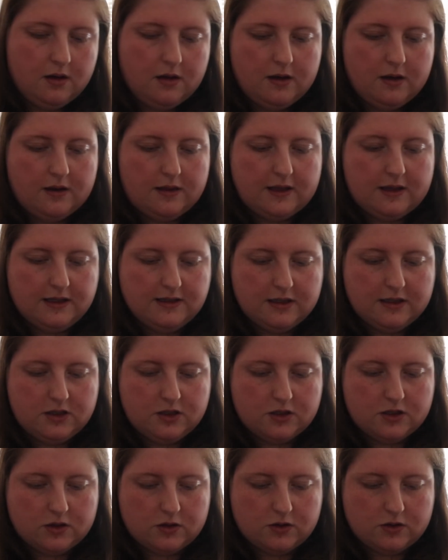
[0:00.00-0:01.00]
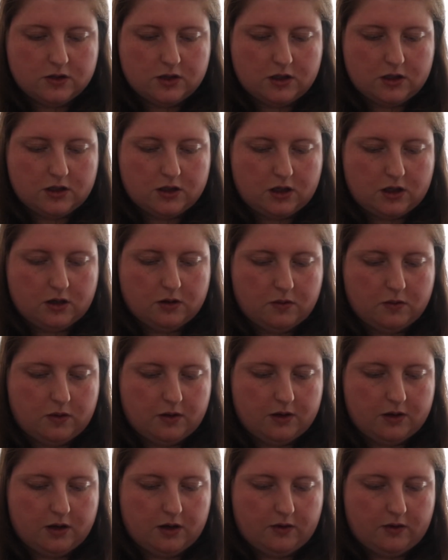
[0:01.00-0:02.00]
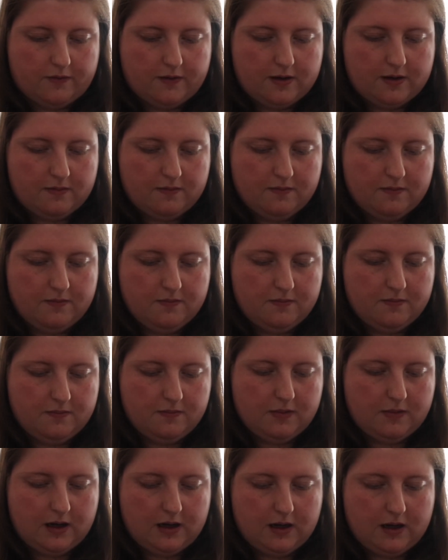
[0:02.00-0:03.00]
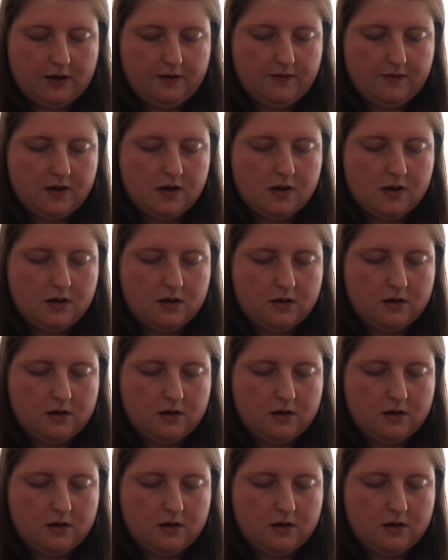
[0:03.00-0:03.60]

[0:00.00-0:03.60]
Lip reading: This is such a dark one. I love it. I love it.